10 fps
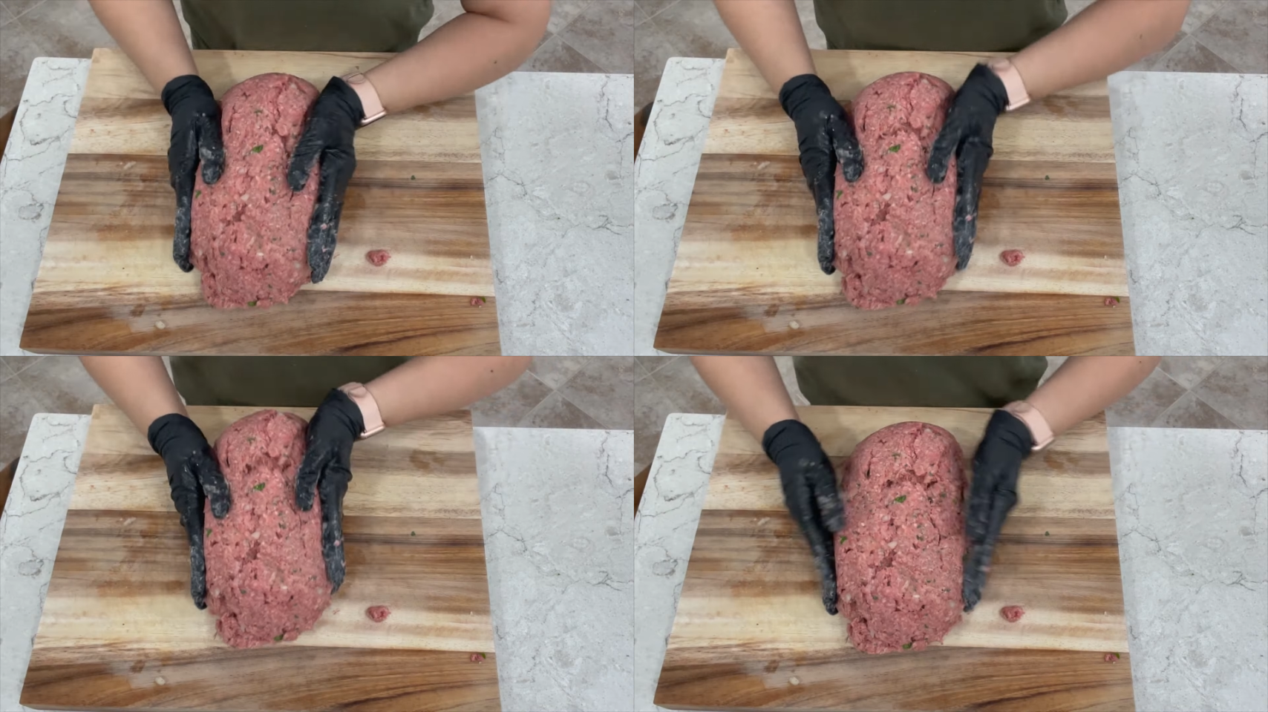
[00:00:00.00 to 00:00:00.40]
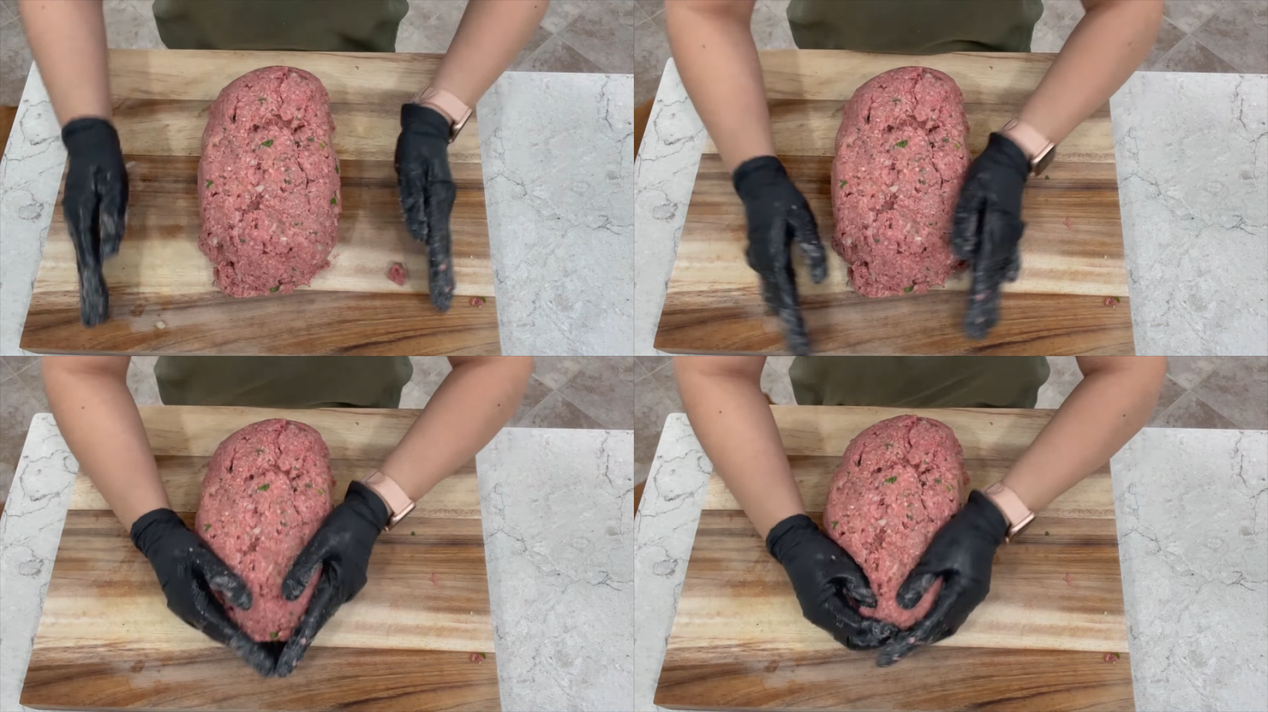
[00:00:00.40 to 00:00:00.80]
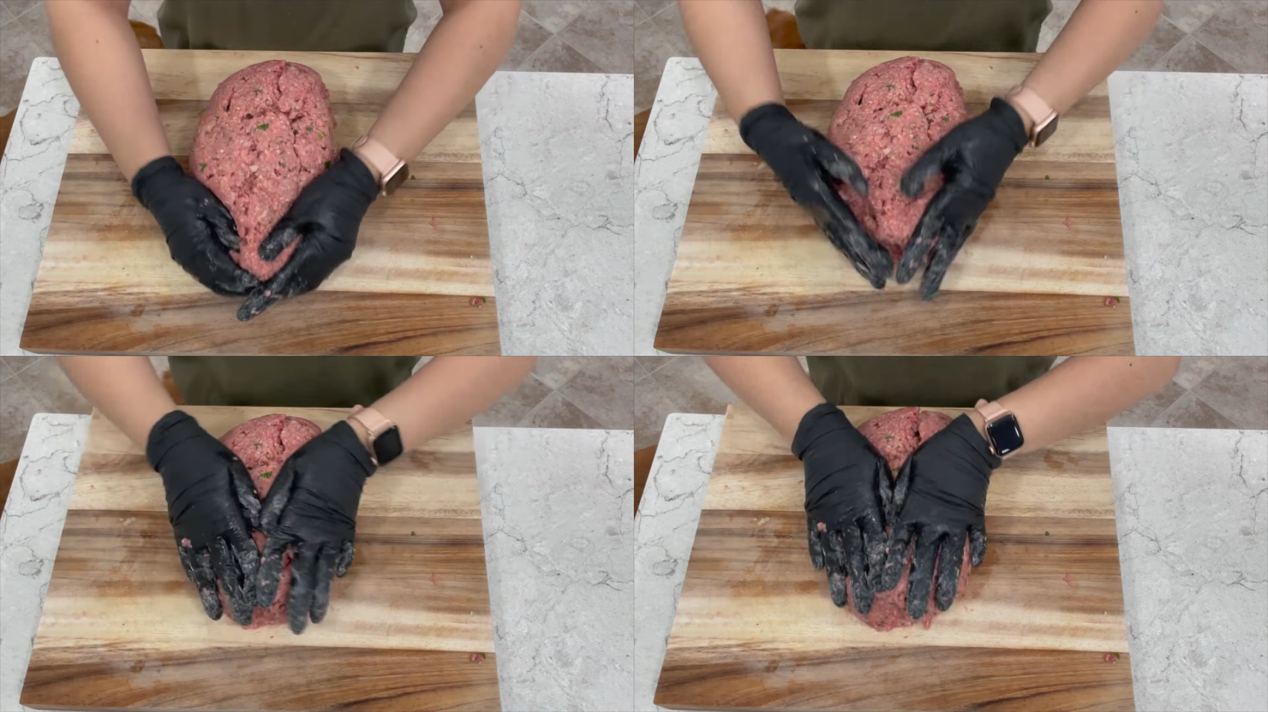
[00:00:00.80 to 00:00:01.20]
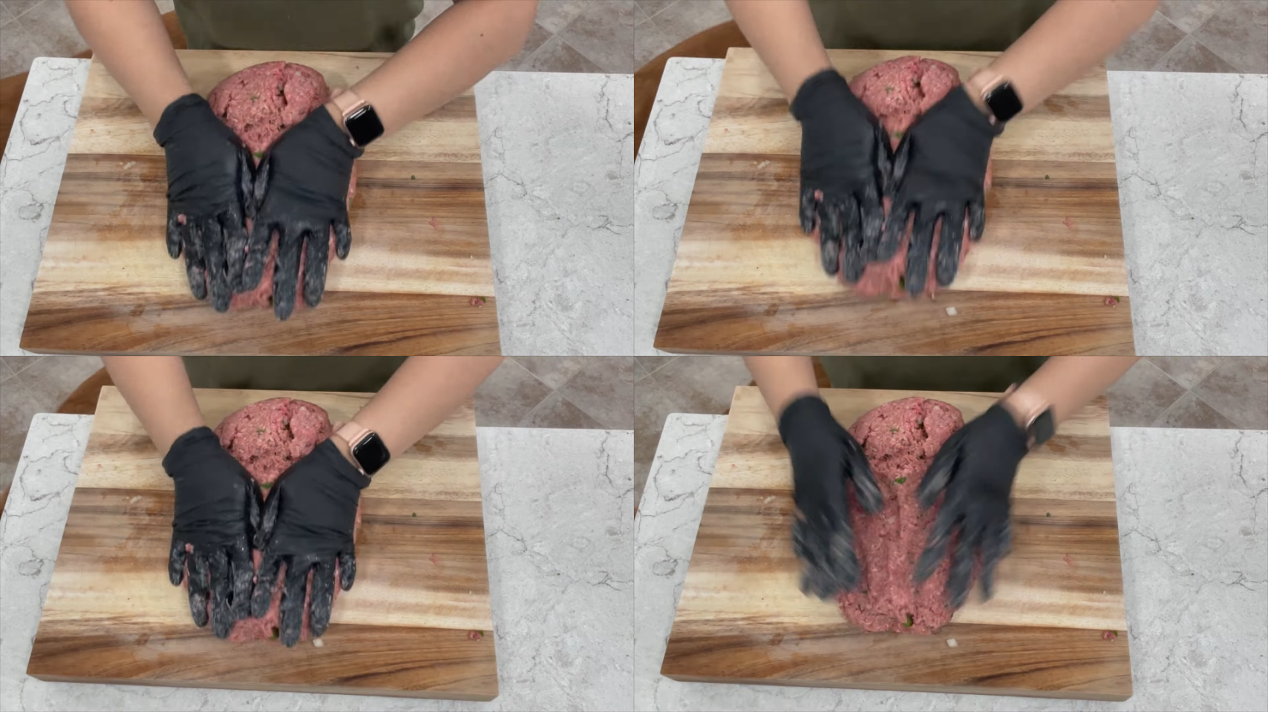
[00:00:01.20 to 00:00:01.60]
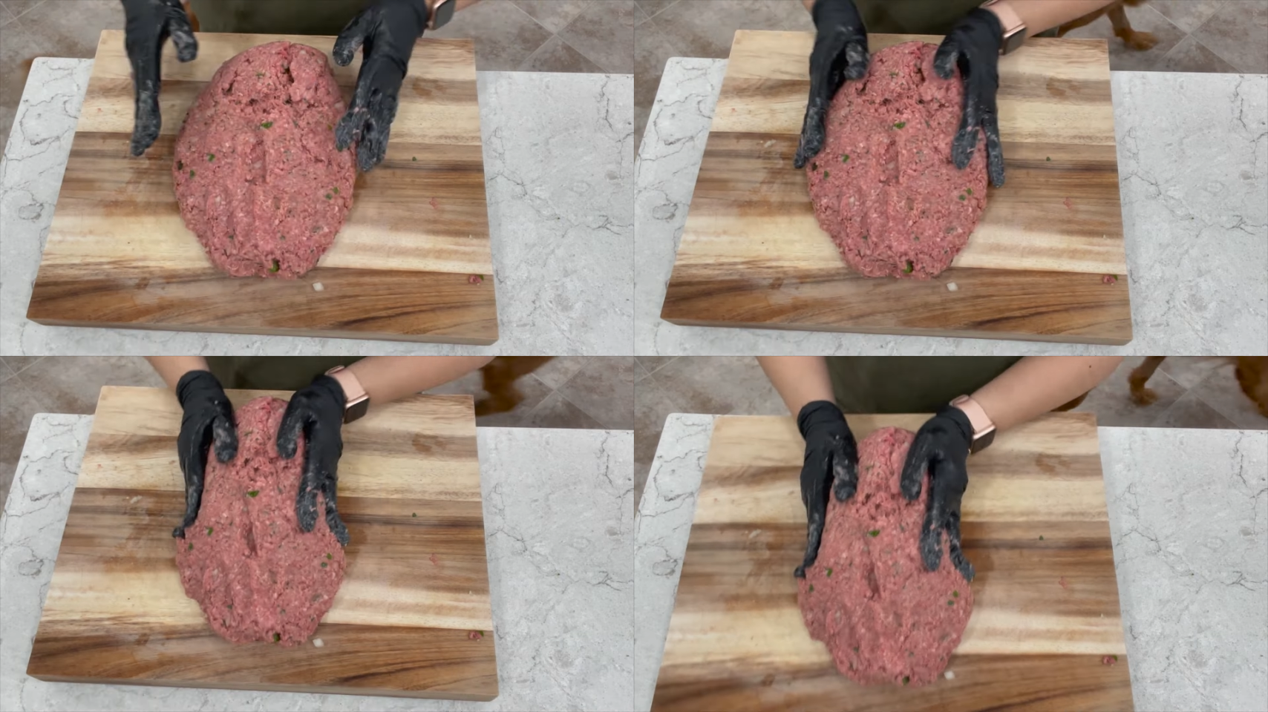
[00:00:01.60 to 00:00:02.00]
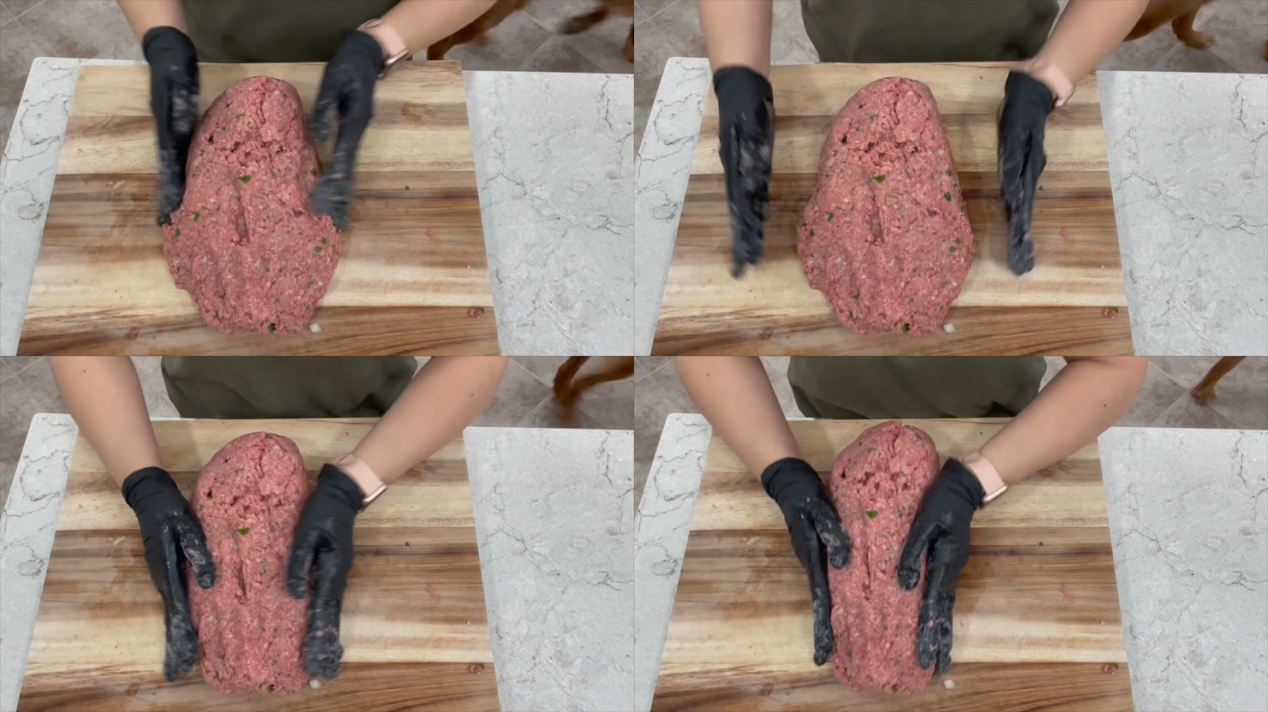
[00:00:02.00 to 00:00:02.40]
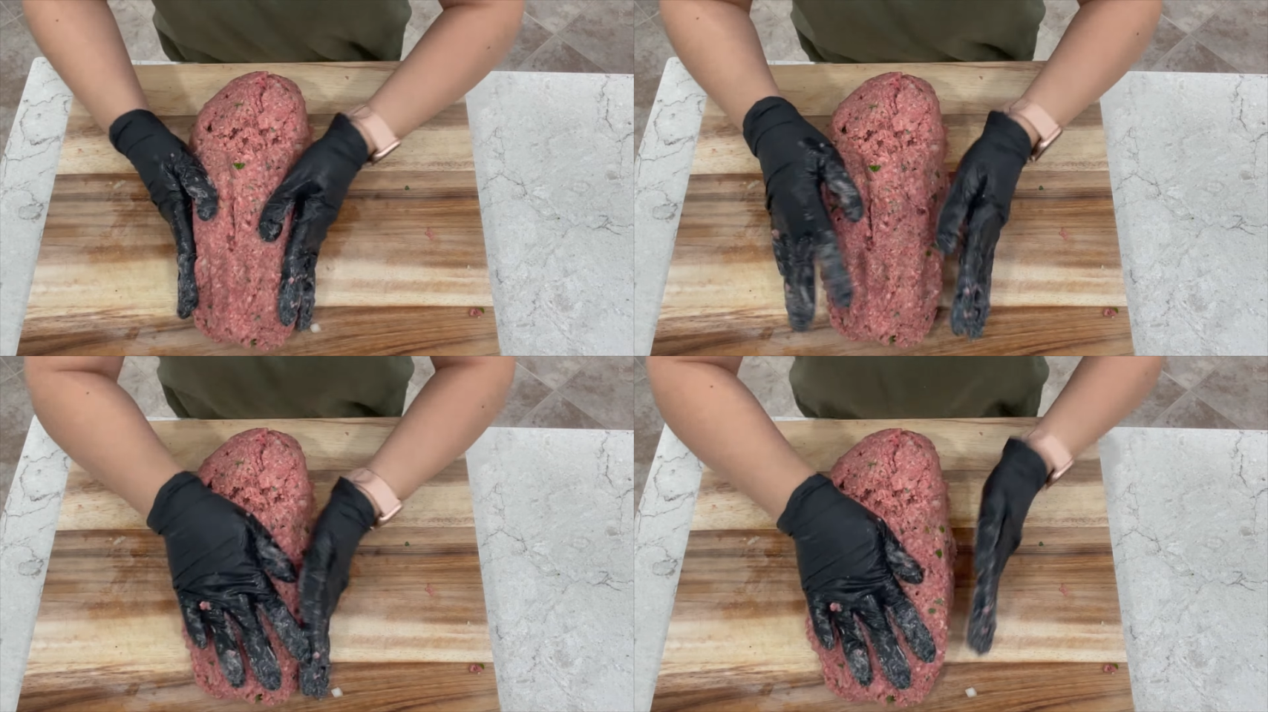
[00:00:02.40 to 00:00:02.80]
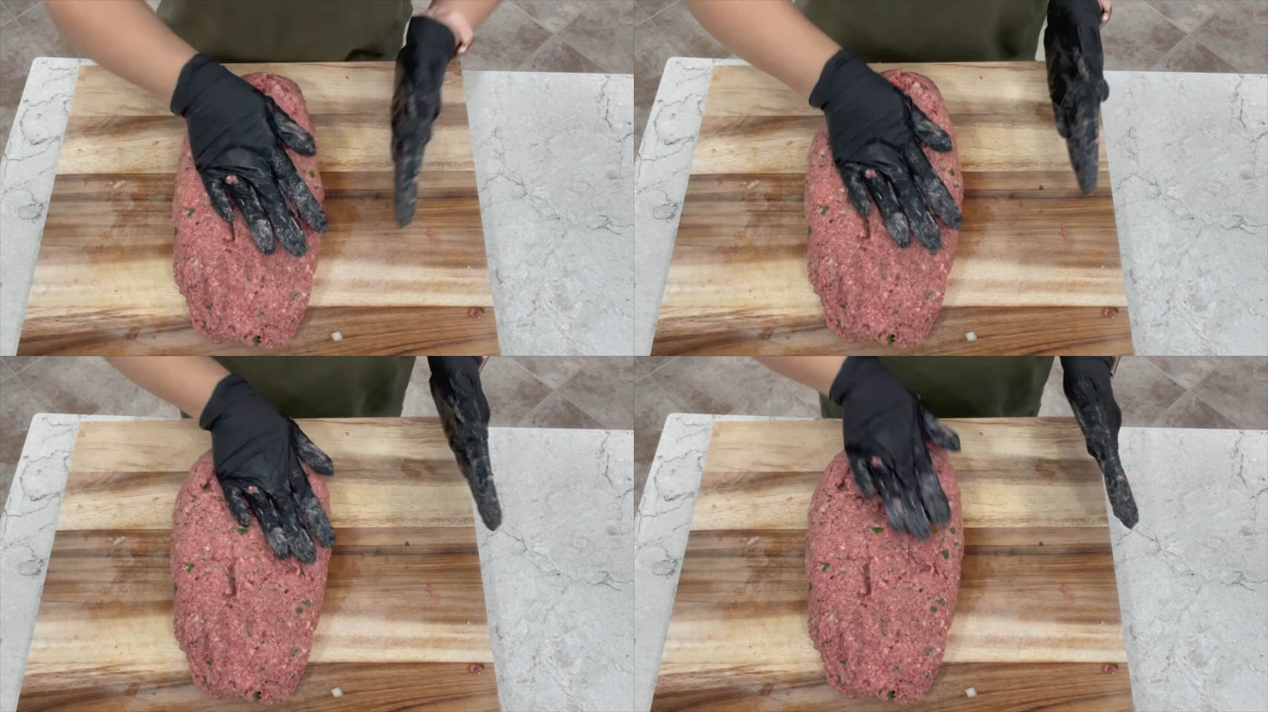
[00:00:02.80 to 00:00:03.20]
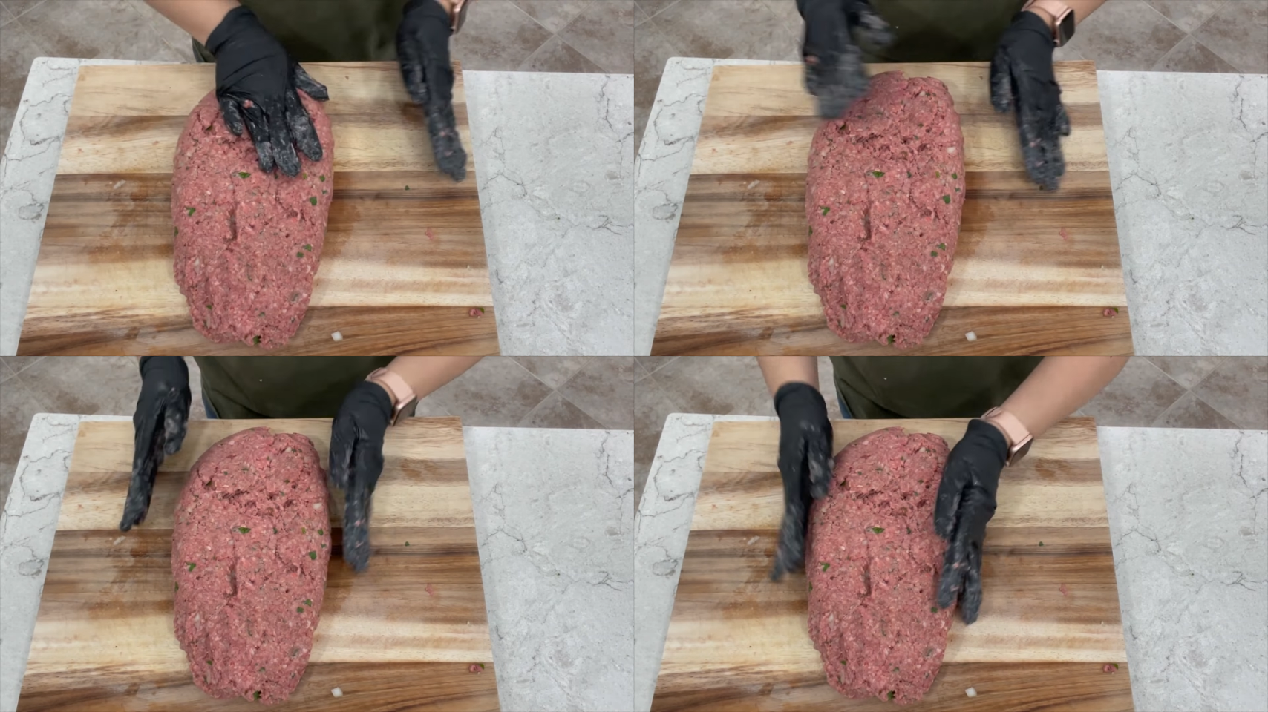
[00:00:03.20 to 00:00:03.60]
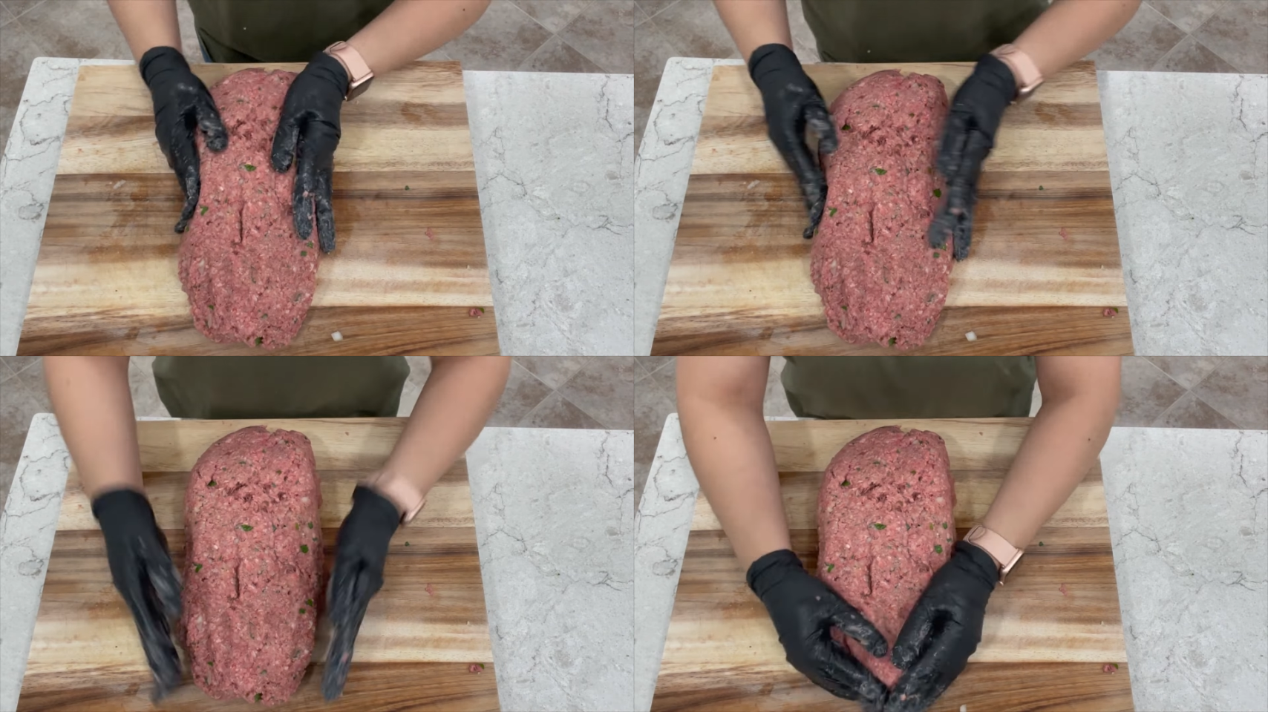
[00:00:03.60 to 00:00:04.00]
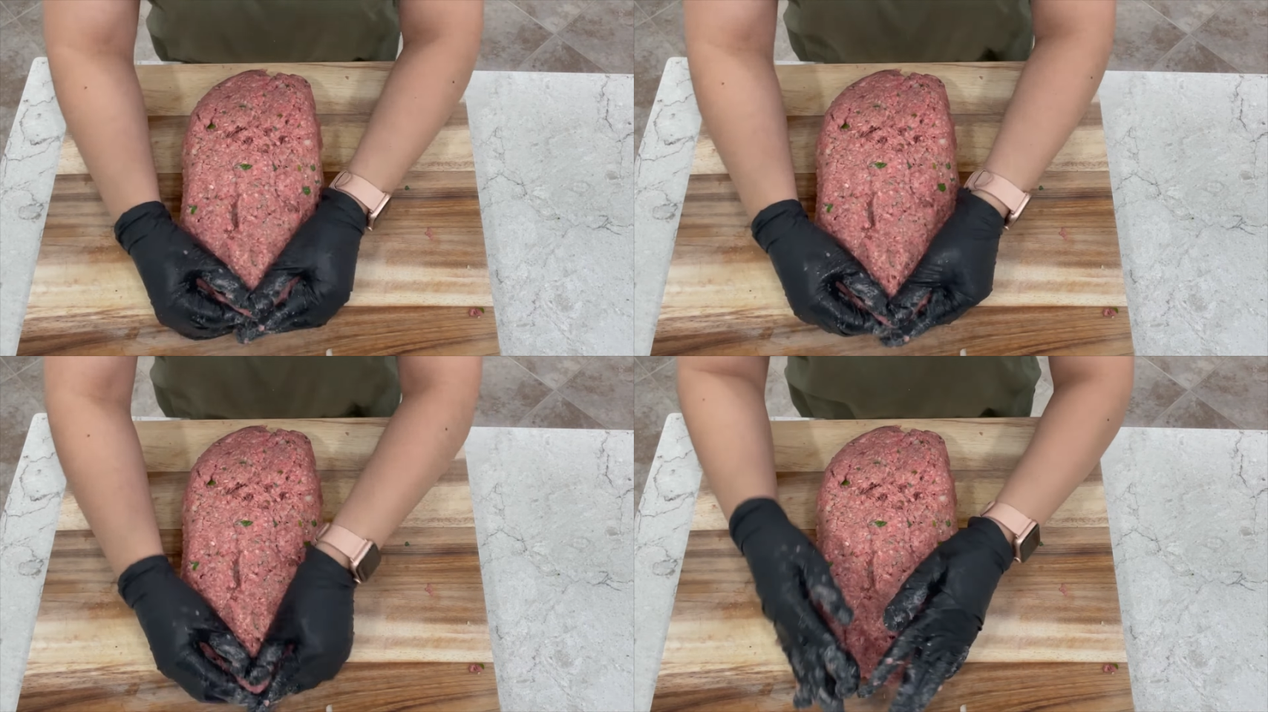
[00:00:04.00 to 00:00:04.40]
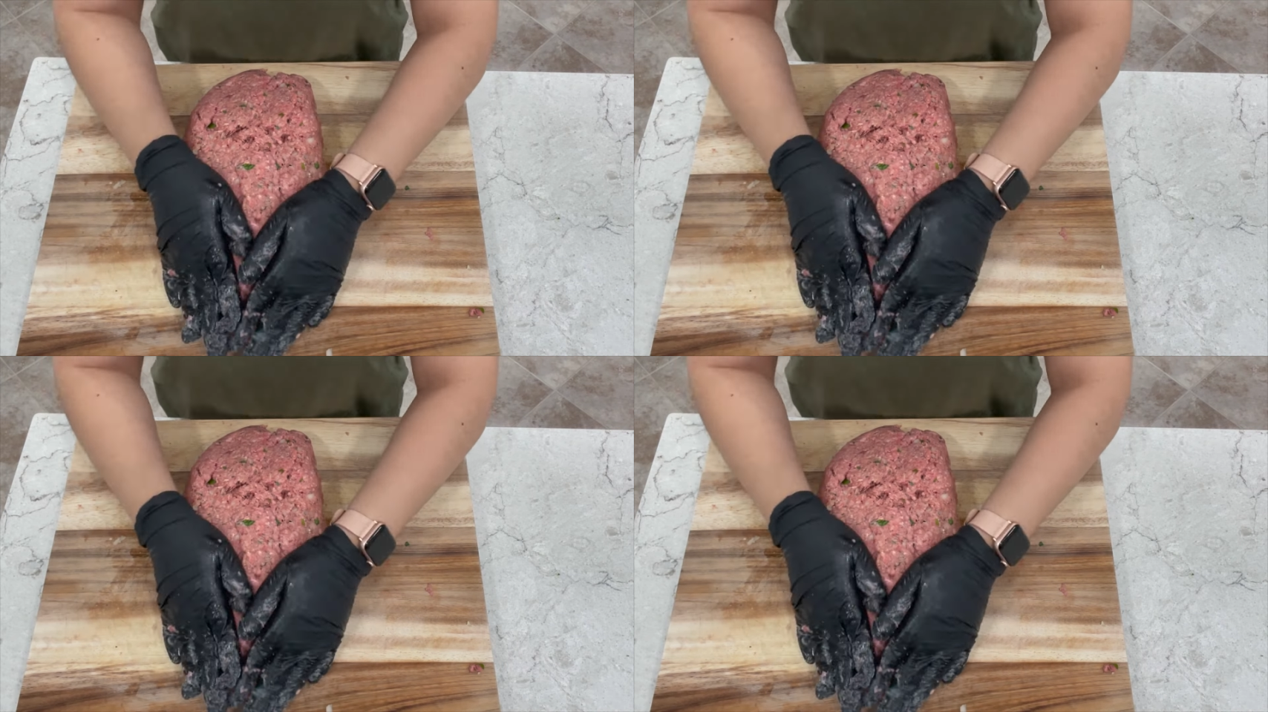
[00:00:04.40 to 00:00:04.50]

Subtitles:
No face is visible, so there are no lips to read.